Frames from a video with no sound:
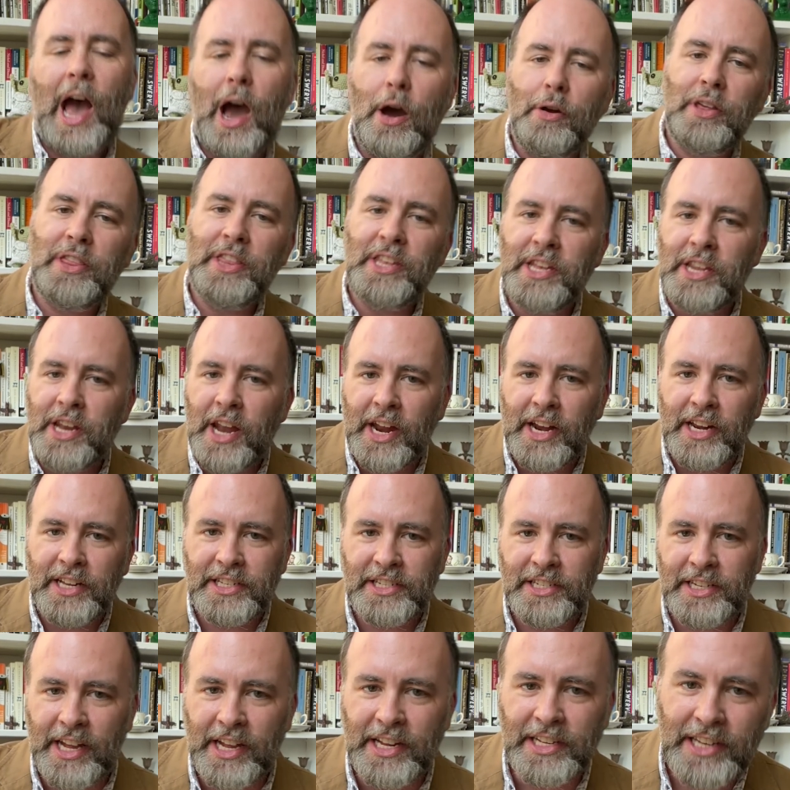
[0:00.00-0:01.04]
How did the
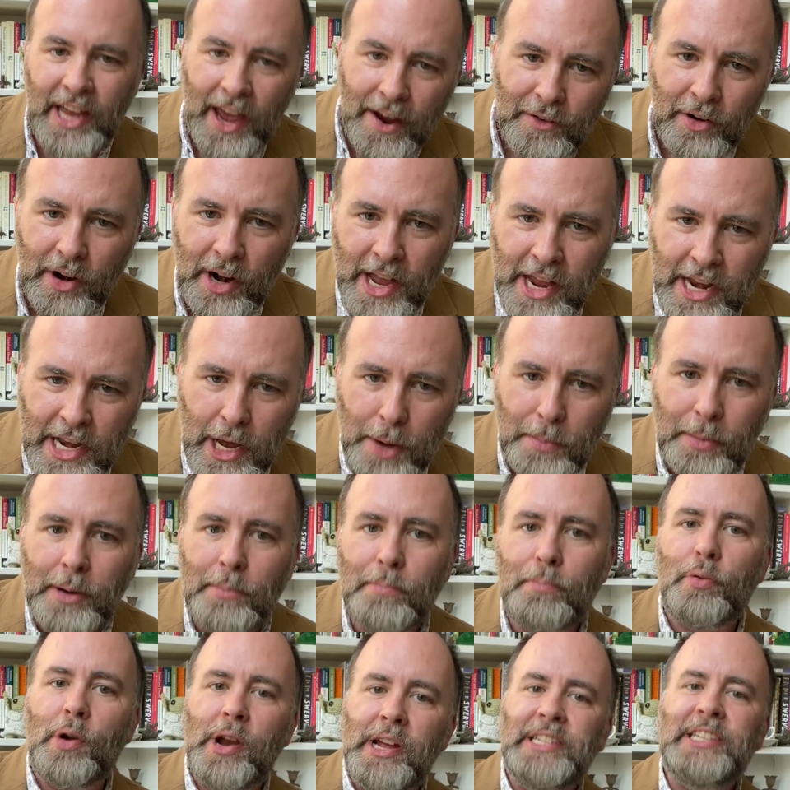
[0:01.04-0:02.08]
United States ever end up
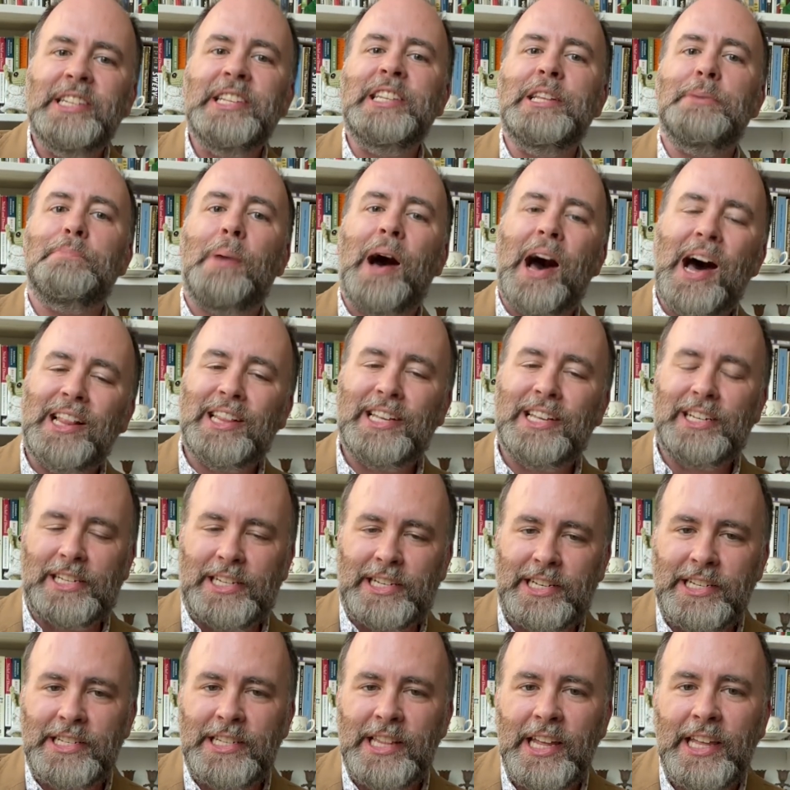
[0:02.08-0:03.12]
embracing the
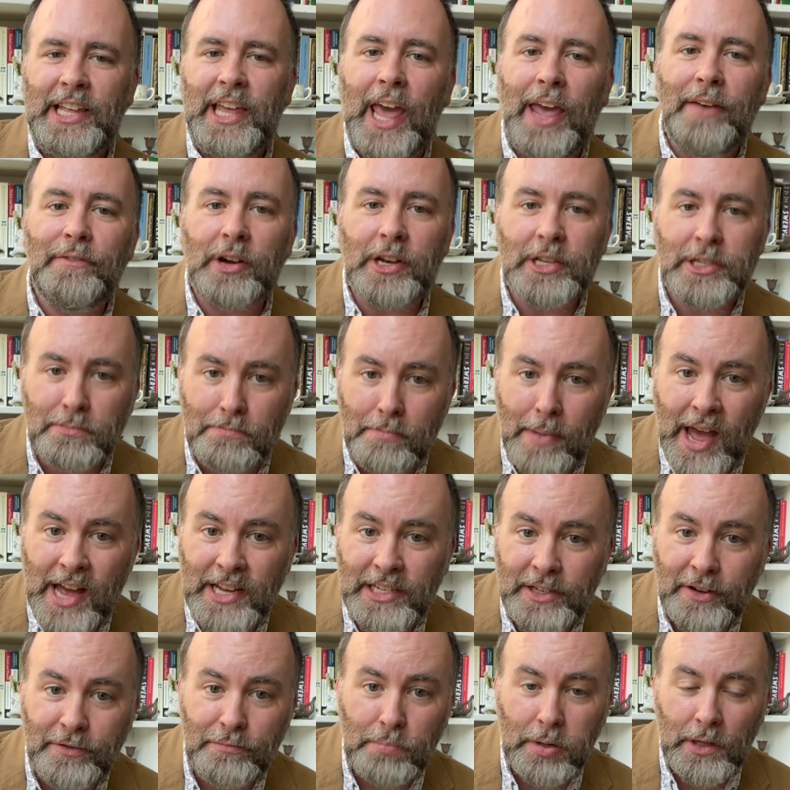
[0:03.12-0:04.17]
policies that gave us
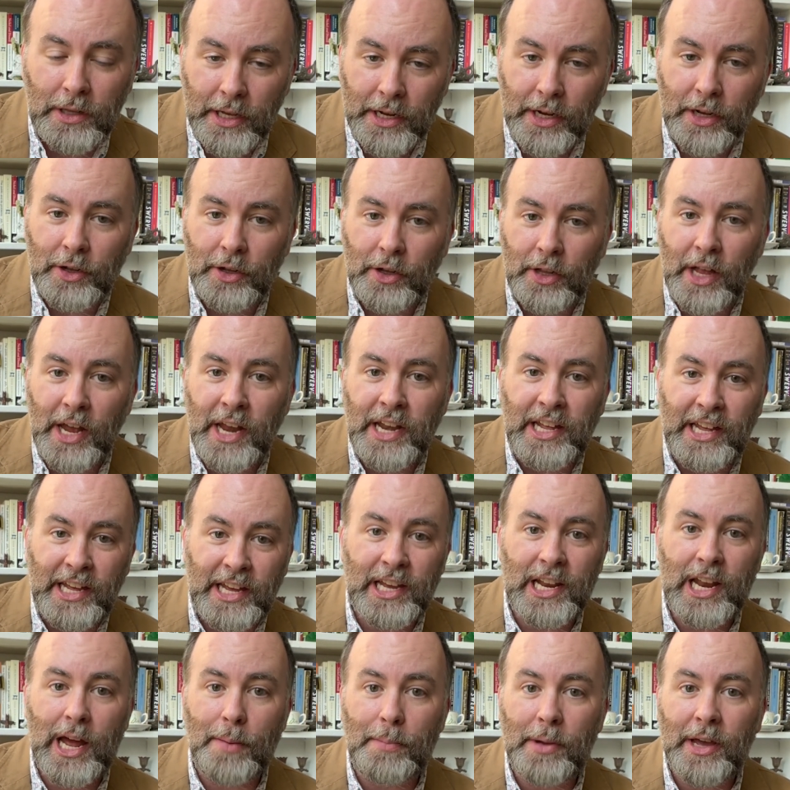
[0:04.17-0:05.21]
massive political and
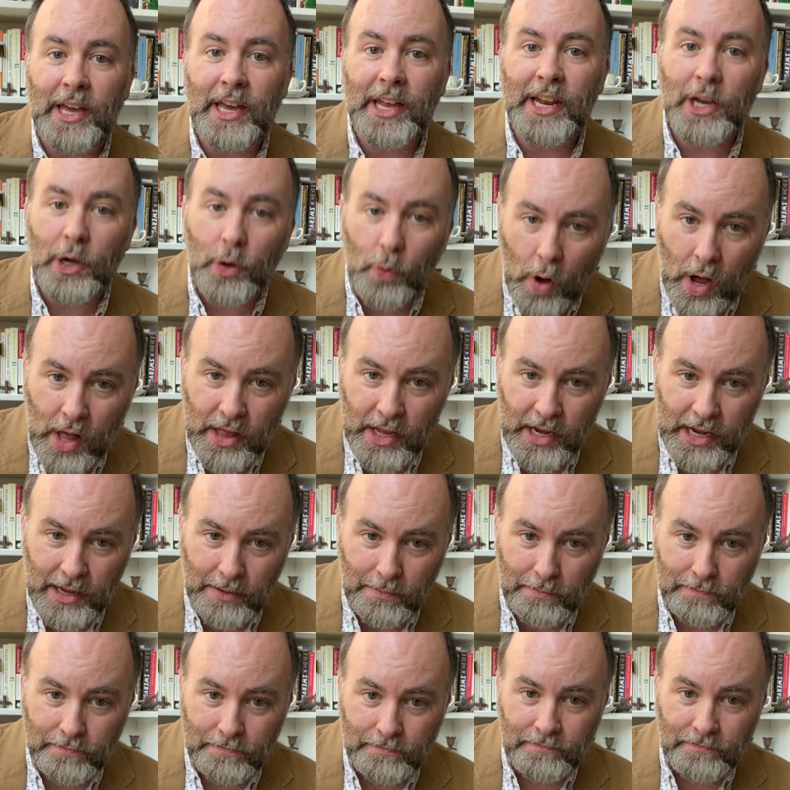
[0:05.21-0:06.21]
economic inequality?